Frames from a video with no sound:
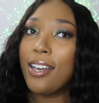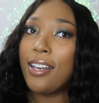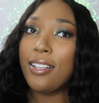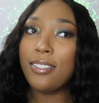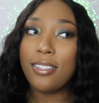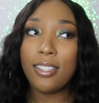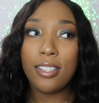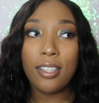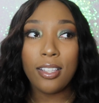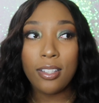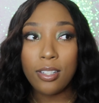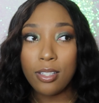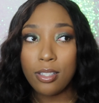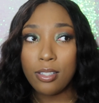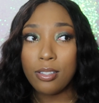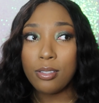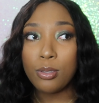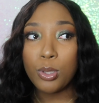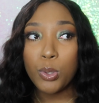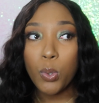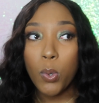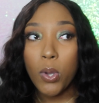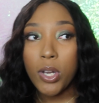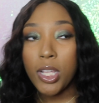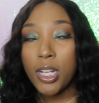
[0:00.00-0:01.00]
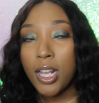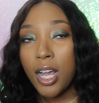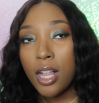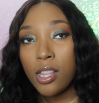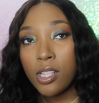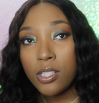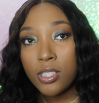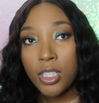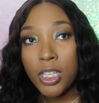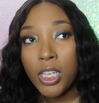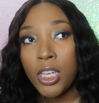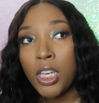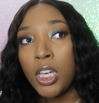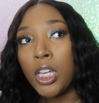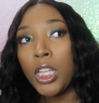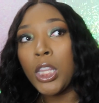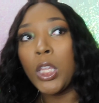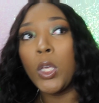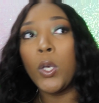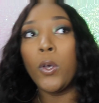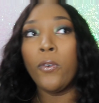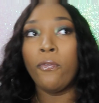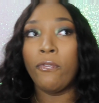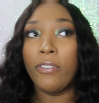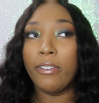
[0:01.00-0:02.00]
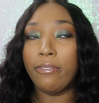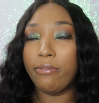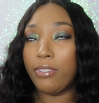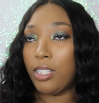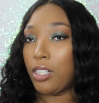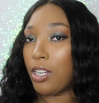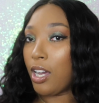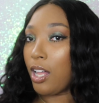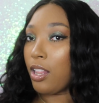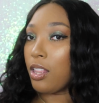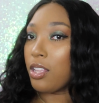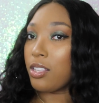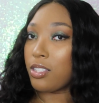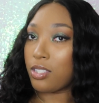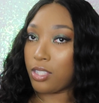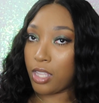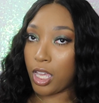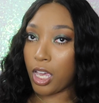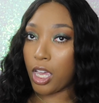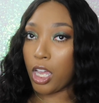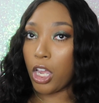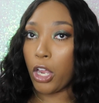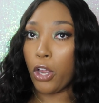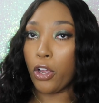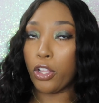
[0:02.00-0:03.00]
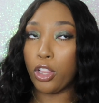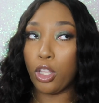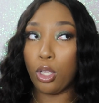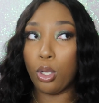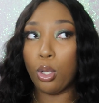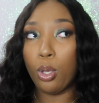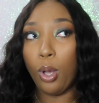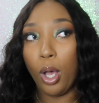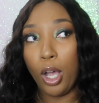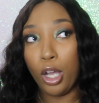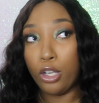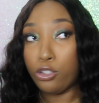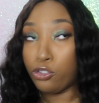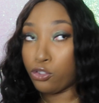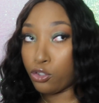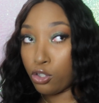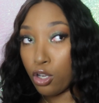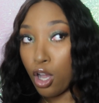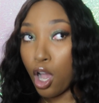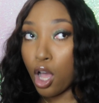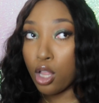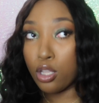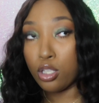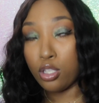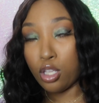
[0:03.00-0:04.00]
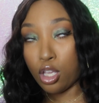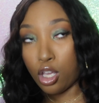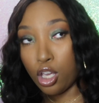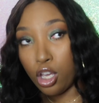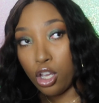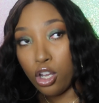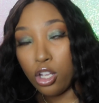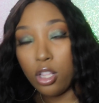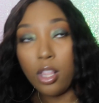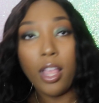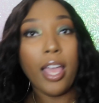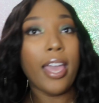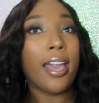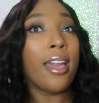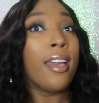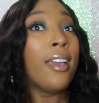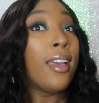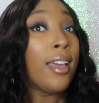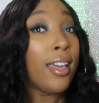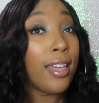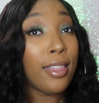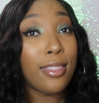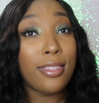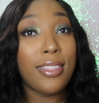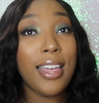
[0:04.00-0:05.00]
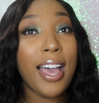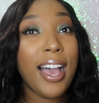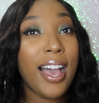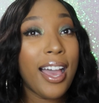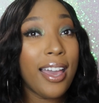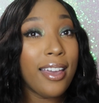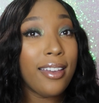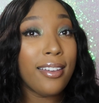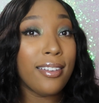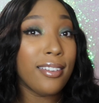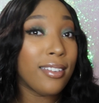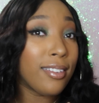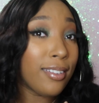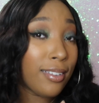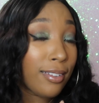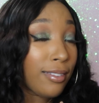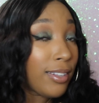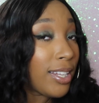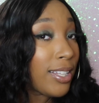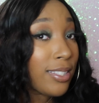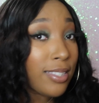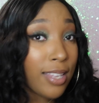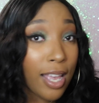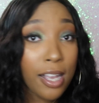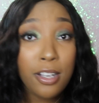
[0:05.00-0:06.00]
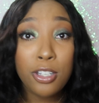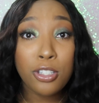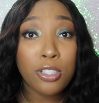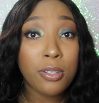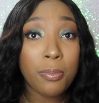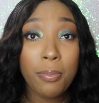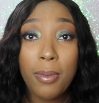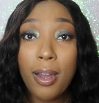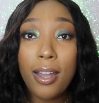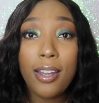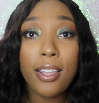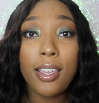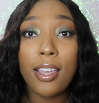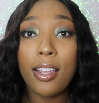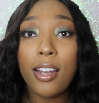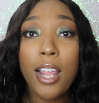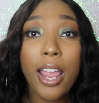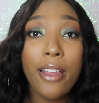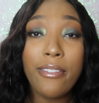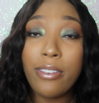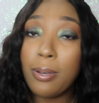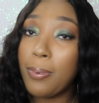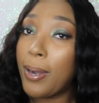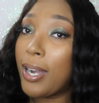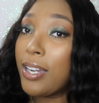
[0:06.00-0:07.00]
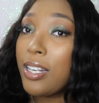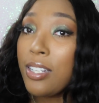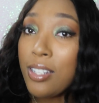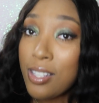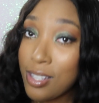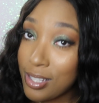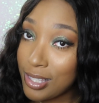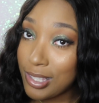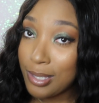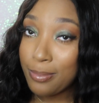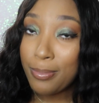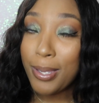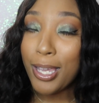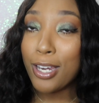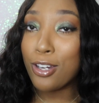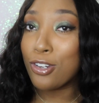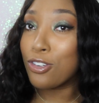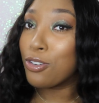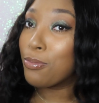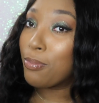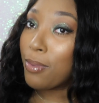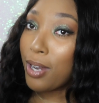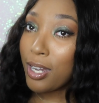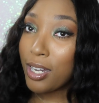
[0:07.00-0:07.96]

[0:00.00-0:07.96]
Because a little $20 here, a little $50 there, a little $100 here, like that is extra money, and everybody needs some extra